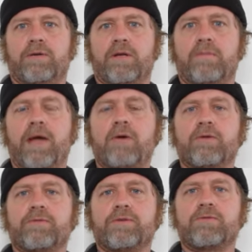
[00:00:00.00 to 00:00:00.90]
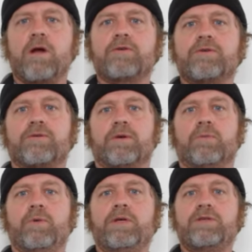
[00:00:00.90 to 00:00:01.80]
on the amount of structure
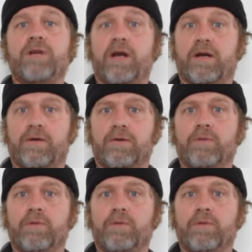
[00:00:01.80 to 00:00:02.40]
that we share,